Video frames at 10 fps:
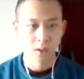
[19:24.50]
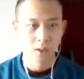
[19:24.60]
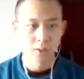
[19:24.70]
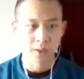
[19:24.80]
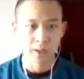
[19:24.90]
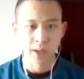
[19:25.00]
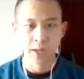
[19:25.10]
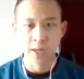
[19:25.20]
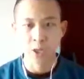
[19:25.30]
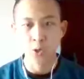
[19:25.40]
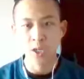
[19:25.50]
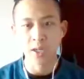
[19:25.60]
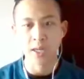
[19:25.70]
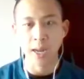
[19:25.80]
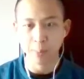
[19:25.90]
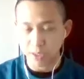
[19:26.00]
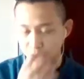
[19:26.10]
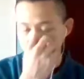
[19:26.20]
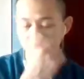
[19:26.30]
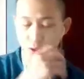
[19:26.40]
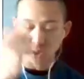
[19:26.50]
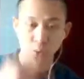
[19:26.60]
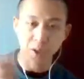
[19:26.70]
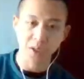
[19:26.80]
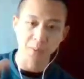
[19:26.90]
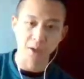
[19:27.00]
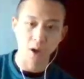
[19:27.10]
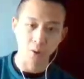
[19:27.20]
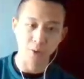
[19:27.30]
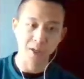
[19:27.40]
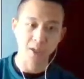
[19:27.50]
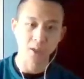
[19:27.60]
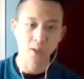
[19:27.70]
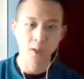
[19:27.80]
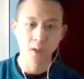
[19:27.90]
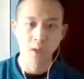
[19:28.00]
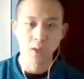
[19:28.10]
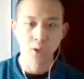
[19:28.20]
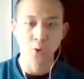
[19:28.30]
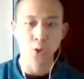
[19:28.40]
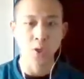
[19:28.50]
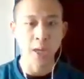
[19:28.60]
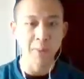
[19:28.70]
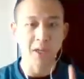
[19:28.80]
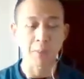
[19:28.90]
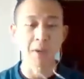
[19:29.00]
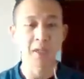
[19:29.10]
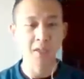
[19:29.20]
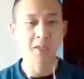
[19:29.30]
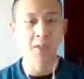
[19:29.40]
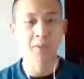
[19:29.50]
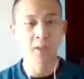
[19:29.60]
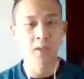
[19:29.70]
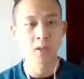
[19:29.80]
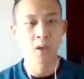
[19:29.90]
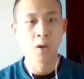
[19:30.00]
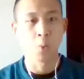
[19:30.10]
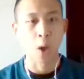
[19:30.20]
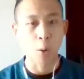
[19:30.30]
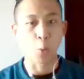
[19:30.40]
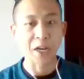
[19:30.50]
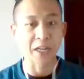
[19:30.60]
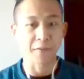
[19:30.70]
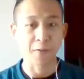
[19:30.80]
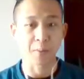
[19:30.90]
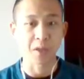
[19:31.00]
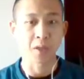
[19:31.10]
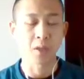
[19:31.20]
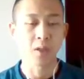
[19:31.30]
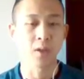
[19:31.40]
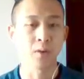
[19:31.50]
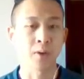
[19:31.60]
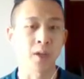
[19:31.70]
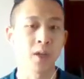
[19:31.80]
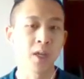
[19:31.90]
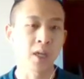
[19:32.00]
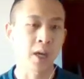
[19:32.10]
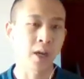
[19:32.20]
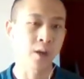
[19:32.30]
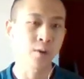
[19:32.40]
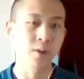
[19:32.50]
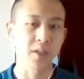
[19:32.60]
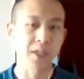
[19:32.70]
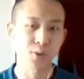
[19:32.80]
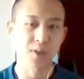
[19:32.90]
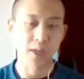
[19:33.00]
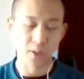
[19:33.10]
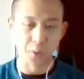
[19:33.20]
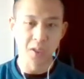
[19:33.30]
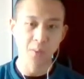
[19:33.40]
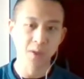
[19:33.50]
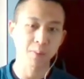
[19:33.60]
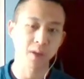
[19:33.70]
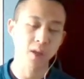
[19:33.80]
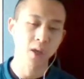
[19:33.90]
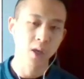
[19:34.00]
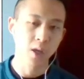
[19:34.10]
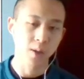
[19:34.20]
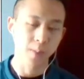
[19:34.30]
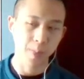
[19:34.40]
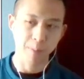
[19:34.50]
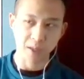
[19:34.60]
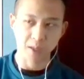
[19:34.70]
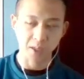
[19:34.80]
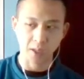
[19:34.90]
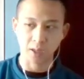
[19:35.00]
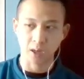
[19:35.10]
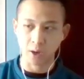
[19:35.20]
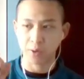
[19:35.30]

Right. And you need to not be doing something already. You can't be committing to something while waiting for me. Right? I know the laser's not doing something, but because it auto